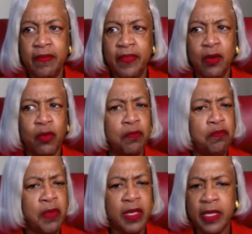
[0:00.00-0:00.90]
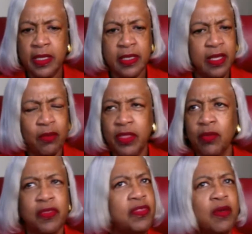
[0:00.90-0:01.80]
there
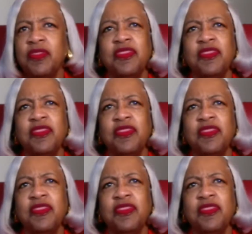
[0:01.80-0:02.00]
were